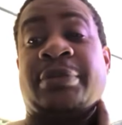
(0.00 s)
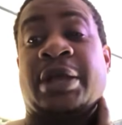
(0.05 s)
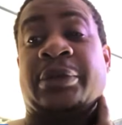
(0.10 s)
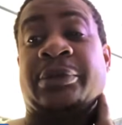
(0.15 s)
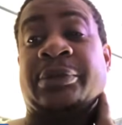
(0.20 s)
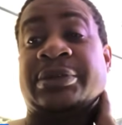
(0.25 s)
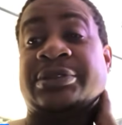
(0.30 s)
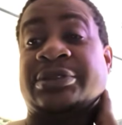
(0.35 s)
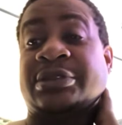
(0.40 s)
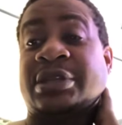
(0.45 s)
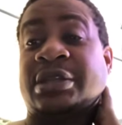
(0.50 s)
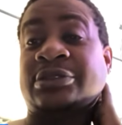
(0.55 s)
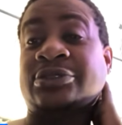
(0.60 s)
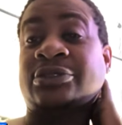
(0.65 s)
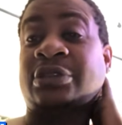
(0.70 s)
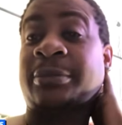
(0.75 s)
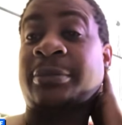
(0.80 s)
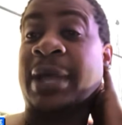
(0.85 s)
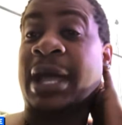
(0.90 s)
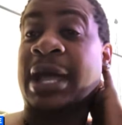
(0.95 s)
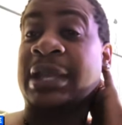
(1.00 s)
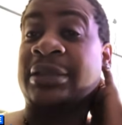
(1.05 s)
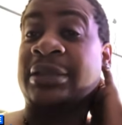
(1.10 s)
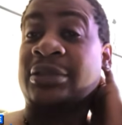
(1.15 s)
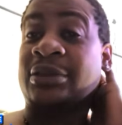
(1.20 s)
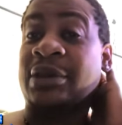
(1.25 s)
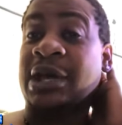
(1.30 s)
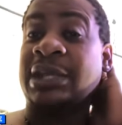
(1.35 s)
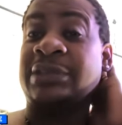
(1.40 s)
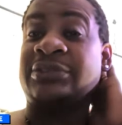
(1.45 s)
Renaissance grandma. I didn't know
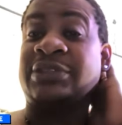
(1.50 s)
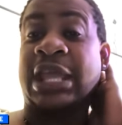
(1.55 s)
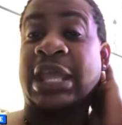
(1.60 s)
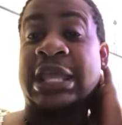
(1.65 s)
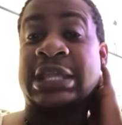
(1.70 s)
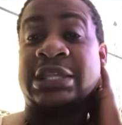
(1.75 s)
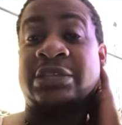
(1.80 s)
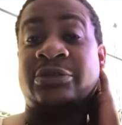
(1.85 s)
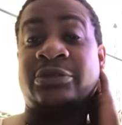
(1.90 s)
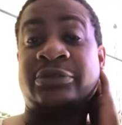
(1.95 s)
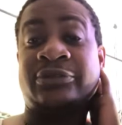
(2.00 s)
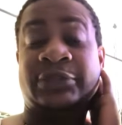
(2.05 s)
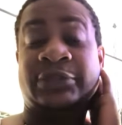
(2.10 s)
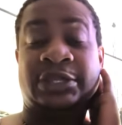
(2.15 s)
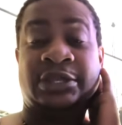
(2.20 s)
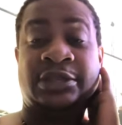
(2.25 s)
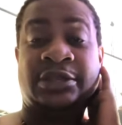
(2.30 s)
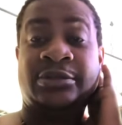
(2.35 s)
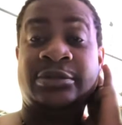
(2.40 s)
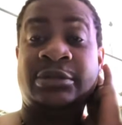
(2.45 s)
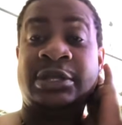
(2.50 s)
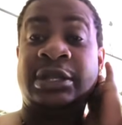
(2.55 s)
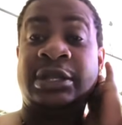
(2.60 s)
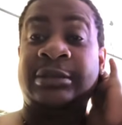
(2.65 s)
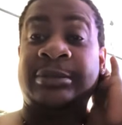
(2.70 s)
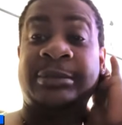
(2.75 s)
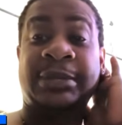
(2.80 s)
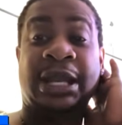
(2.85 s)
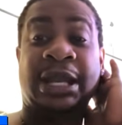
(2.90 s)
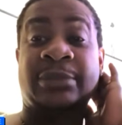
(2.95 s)
how to tag you in the video,
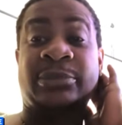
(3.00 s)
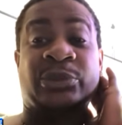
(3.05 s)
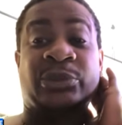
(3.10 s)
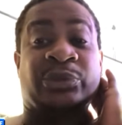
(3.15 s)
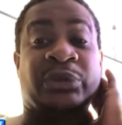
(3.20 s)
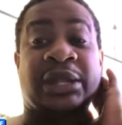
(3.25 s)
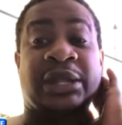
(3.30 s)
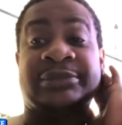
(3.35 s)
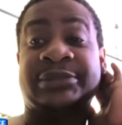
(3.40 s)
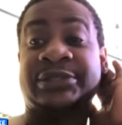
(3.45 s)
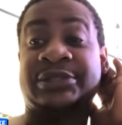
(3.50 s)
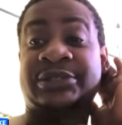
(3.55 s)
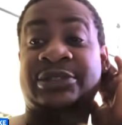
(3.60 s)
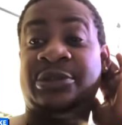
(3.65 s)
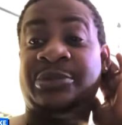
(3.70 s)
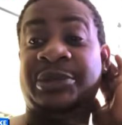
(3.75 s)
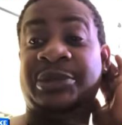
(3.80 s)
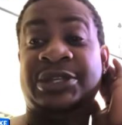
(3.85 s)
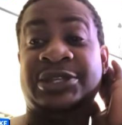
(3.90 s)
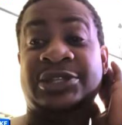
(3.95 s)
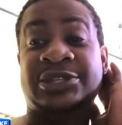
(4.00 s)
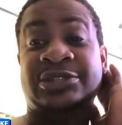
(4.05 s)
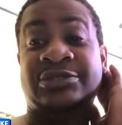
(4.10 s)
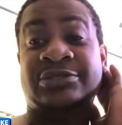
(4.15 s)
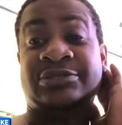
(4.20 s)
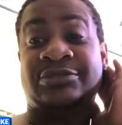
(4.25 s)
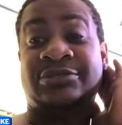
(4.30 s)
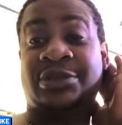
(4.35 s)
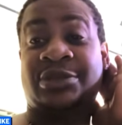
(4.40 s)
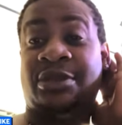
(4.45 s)
but I've been rambling so much,
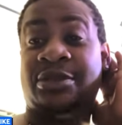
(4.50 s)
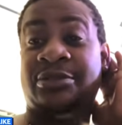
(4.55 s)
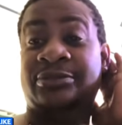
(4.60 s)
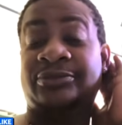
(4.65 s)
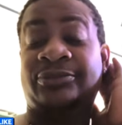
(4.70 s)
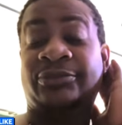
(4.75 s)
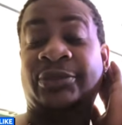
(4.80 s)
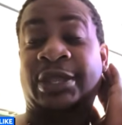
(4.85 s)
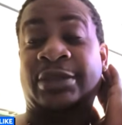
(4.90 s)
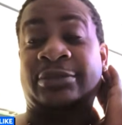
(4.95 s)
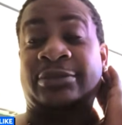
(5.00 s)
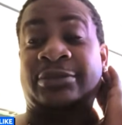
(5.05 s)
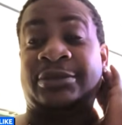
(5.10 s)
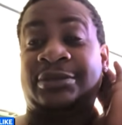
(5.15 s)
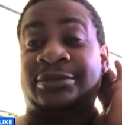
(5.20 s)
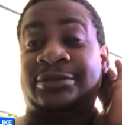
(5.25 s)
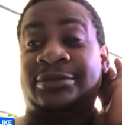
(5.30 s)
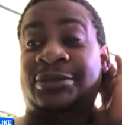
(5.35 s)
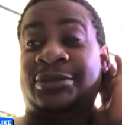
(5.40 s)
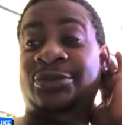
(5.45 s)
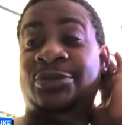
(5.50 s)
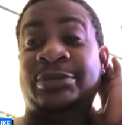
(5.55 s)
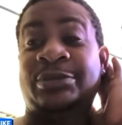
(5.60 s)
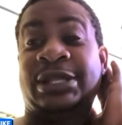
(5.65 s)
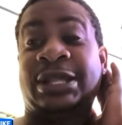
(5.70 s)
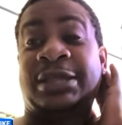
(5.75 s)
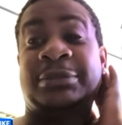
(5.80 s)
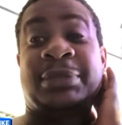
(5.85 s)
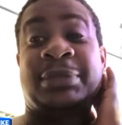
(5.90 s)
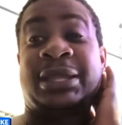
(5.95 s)
so I would be
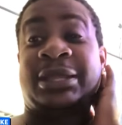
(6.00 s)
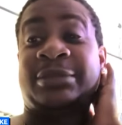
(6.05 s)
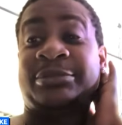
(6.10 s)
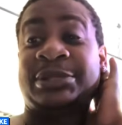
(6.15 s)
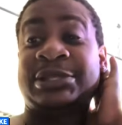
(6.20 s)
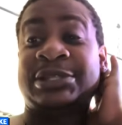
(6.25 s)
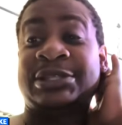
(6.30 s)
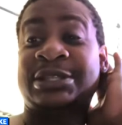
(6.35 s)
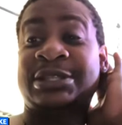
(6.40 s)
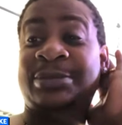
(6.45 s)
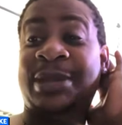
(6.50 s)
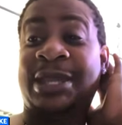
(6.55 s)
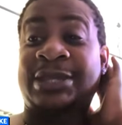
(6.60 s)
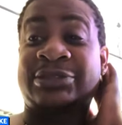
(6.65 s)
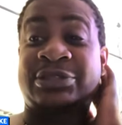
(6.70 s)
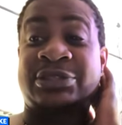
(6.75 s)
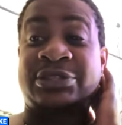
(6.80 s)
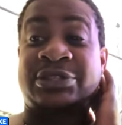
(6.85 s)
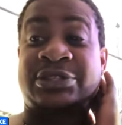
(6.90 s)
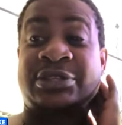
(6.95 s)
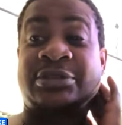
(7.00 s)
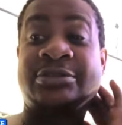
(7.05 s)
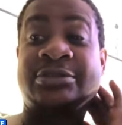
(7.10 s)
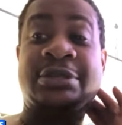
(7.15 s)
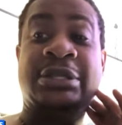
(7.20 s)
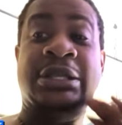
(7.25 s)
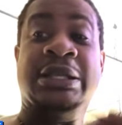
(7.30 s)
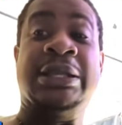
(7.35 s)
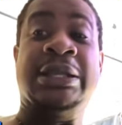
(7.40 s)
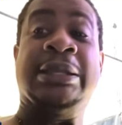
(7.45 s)
like, man, please get back to the show.
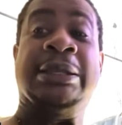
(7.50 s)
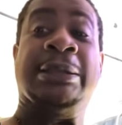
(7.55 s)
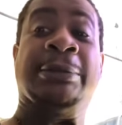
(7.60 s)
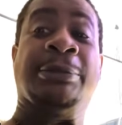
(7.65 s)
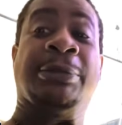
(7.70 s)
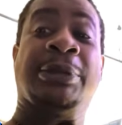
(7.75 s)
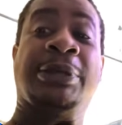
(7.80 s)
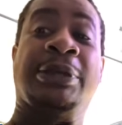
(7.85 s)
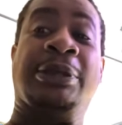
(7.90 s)
But